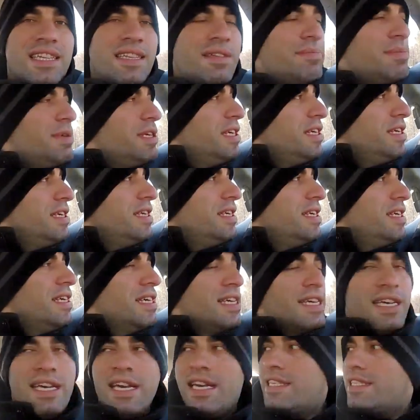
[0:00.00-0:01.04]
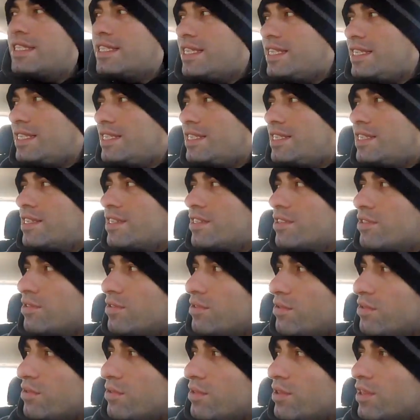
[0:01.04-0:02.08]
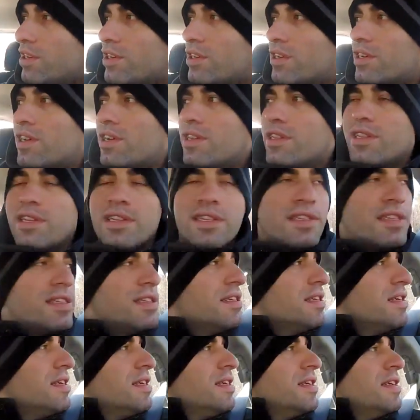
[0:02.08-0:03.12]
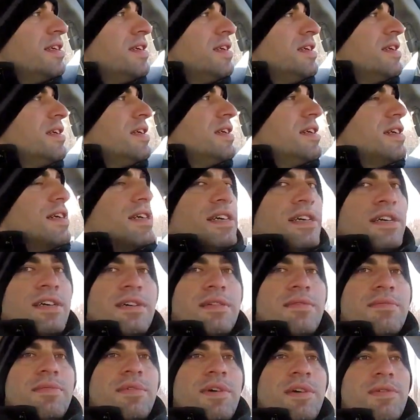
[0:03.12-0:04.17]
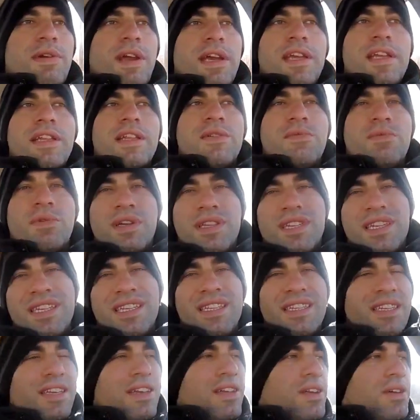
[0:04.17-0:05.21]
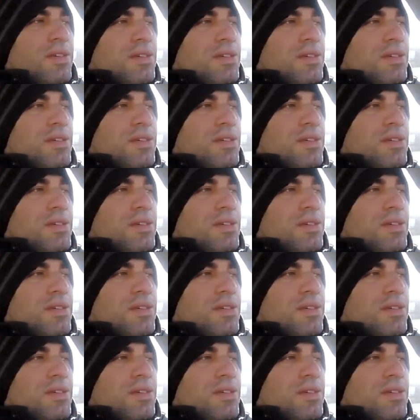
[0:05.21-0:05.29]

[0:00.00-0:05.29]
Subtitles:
gonna be as easier to learn on than a regular one. And